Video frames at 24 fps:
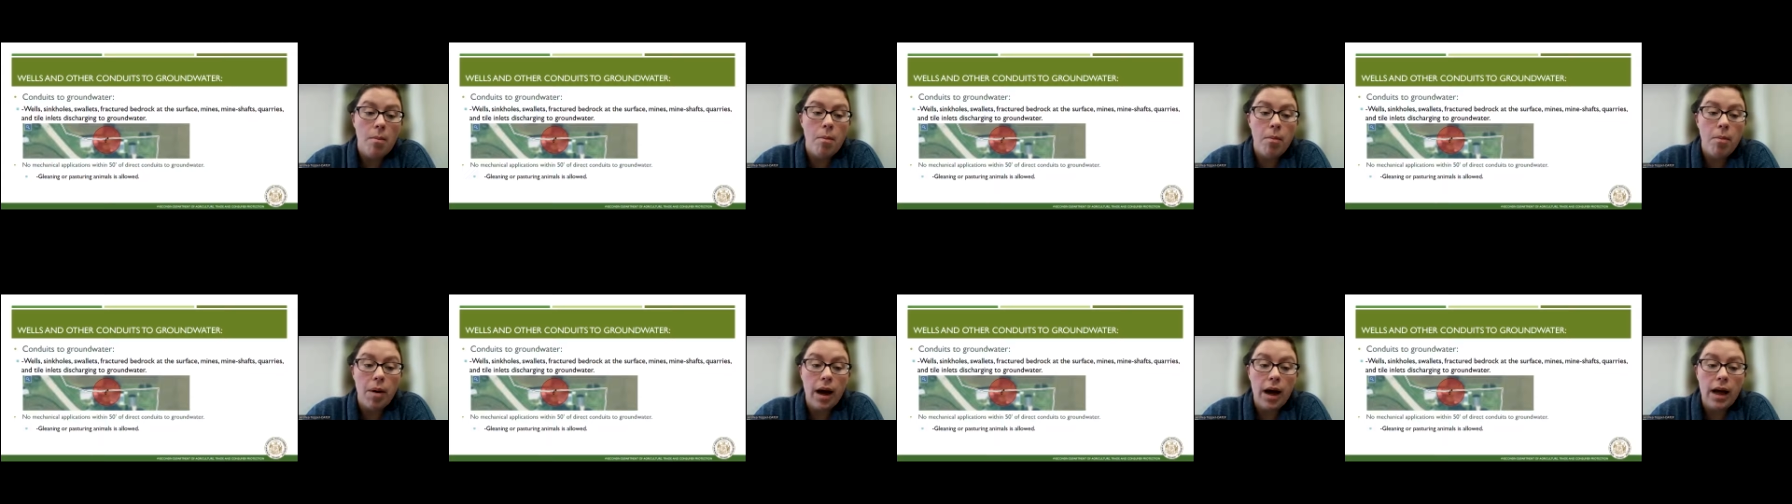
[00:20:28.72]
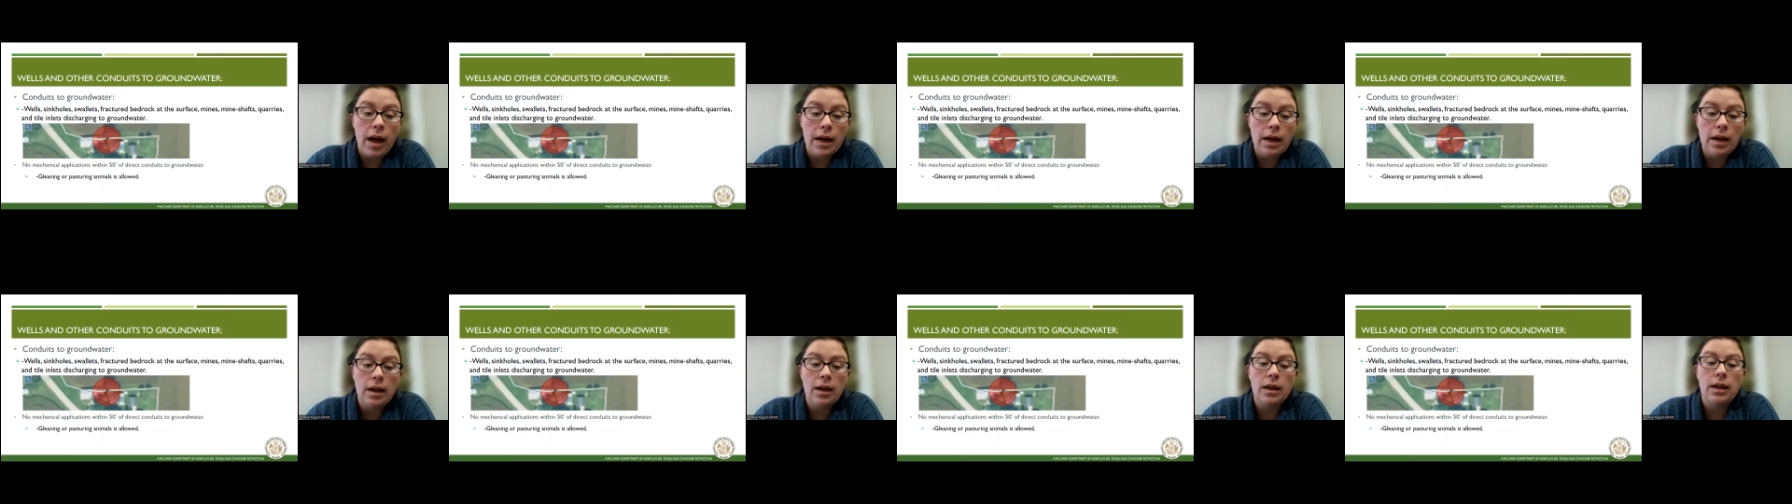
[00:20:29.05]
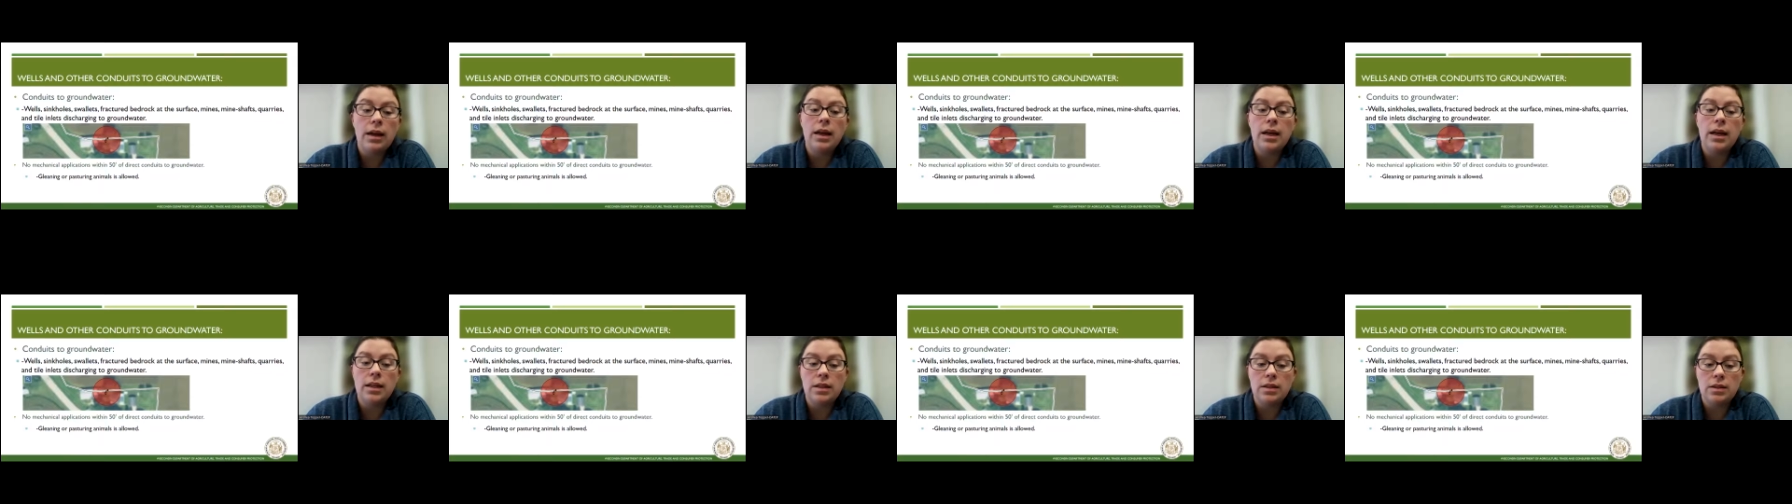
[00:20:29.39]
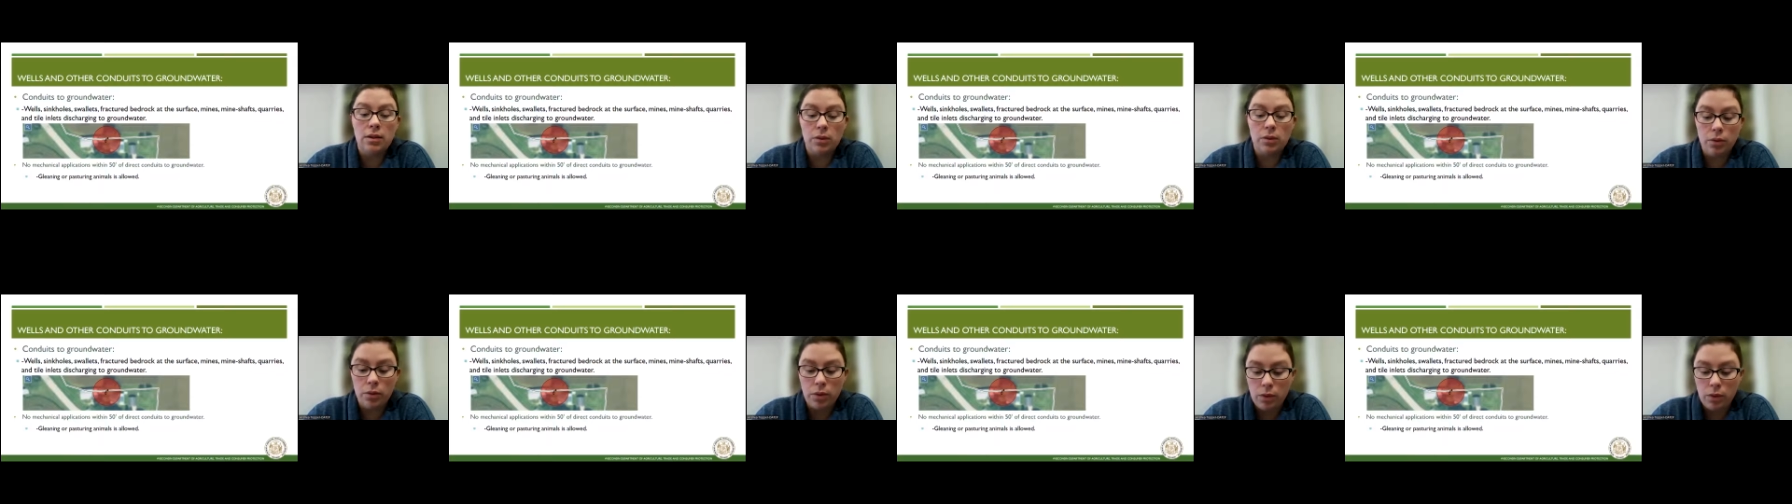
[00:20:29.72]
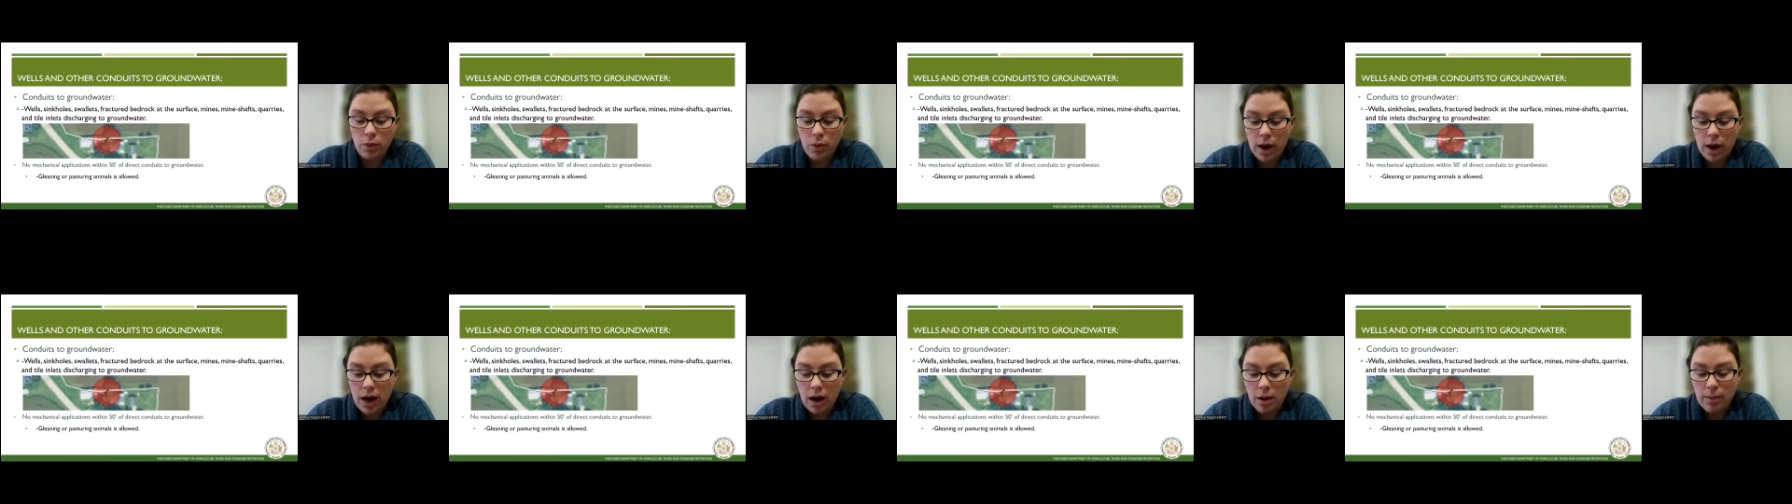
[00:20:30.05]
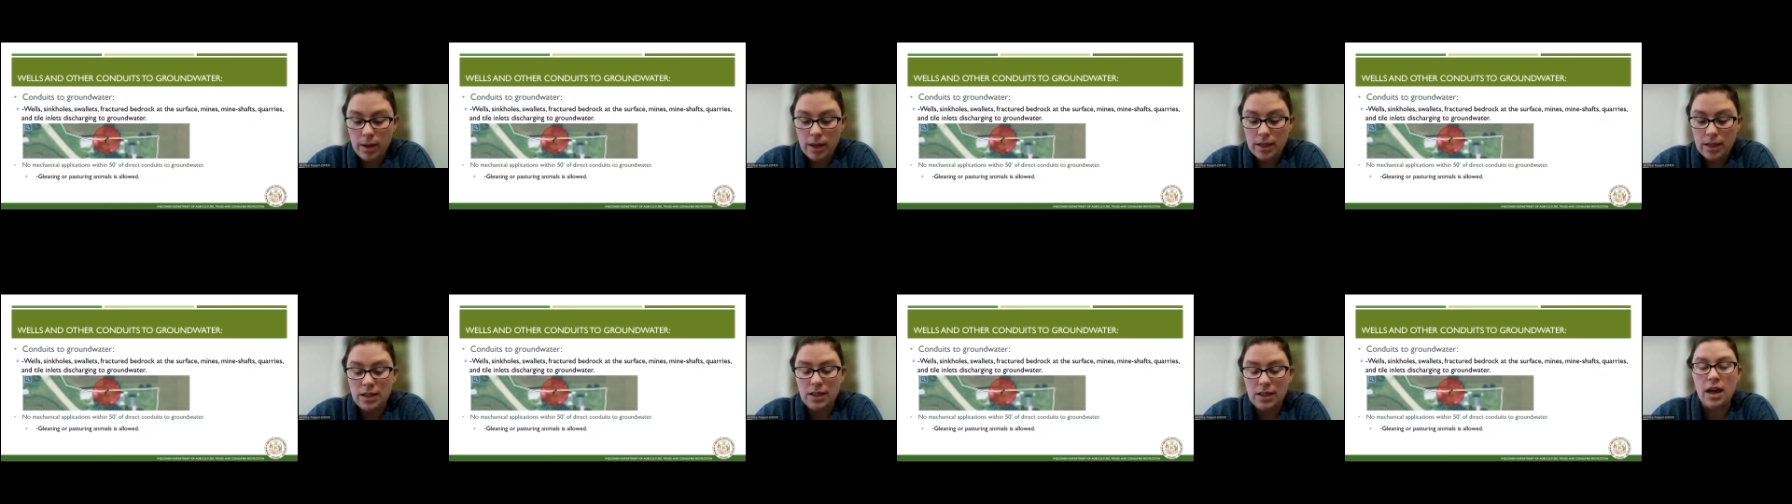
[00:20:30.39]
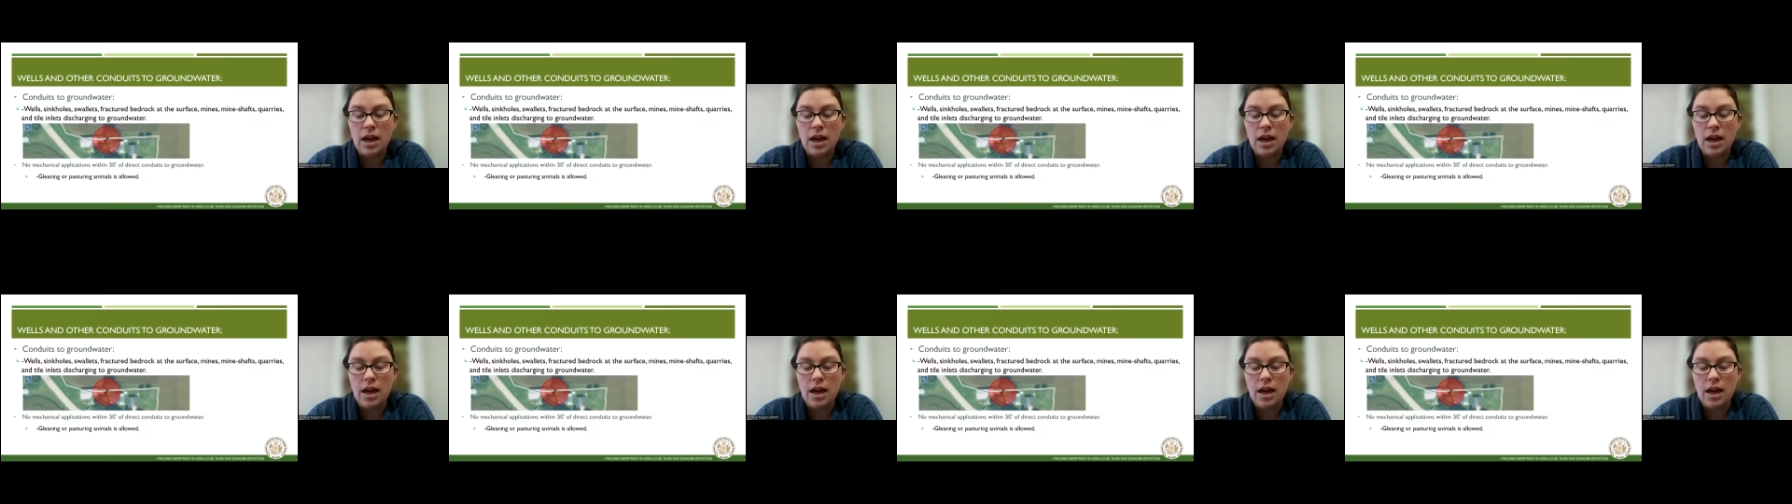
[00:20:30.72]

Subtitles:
but it's the requirement